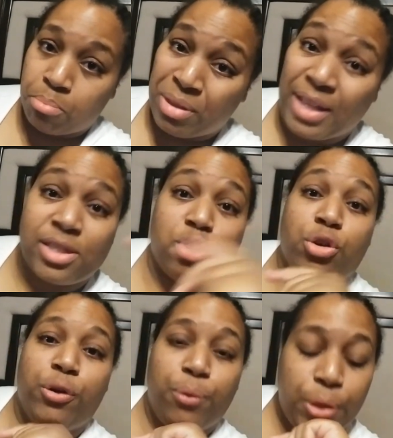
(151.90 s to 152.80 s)
But that's the
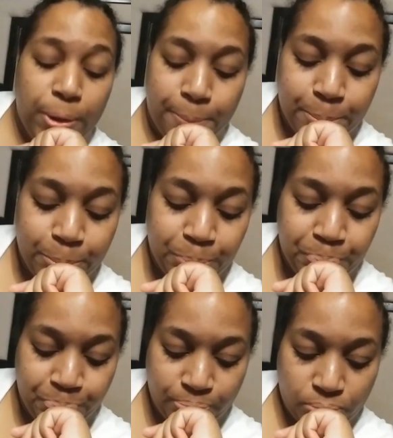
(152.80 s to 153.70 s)
truth.
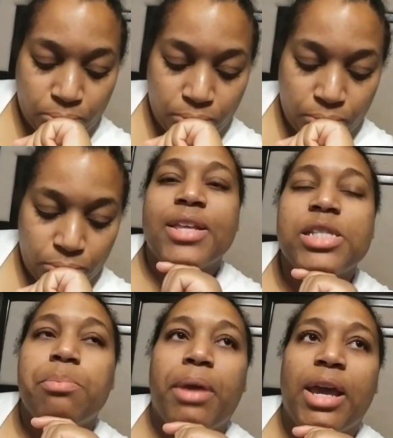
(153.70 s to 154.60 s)

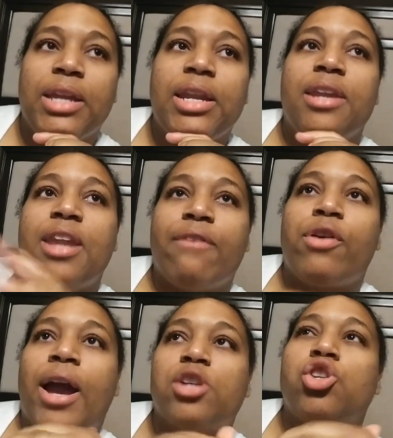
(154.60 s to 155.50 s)
This man
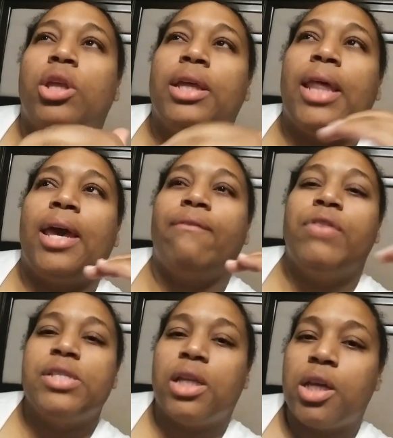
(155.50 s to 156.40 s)
never actually, like,
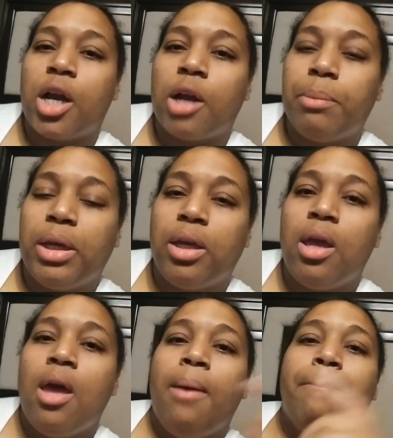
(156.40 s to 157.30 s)
physically hurt me,
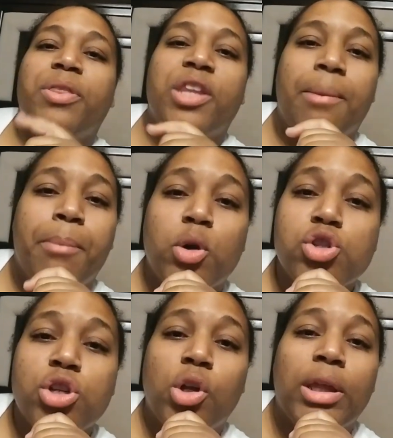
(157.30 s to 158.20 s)
but the
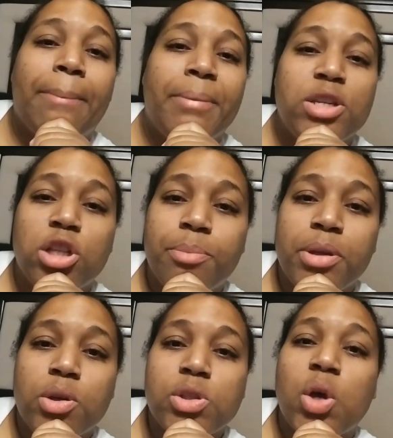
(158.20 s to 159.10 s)
emotional and mental
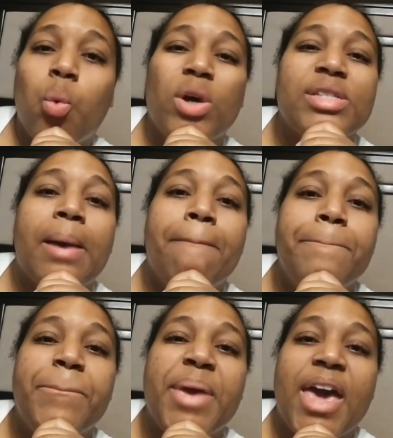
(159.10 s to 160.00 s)
abuse was a
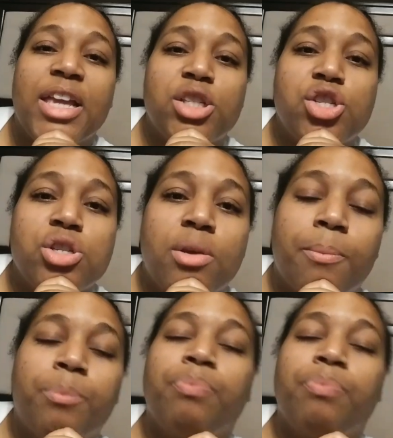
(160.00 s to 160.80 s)
bitch.